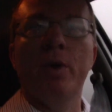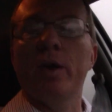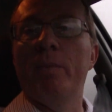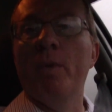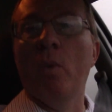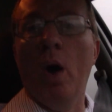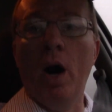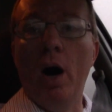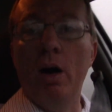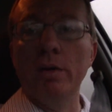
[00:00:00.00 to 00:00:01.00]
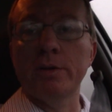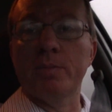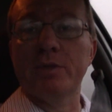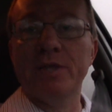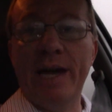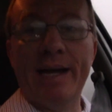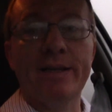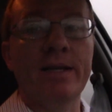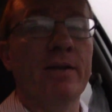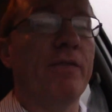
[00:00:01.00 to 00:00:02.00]
put up a wall to
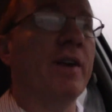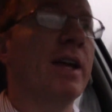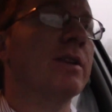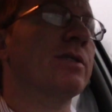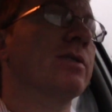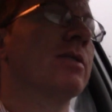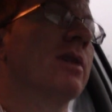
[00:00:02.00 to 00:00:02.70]
protect it, a fence.